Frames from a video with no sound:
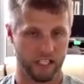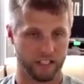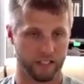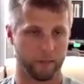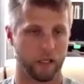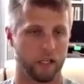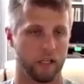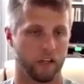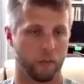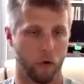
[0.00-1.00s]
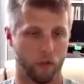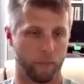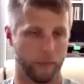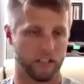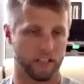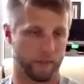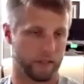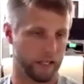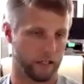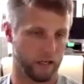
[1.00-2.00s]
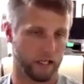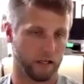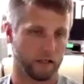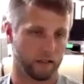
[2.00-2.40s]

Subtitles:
eating them, they're both in parasympathetic, right?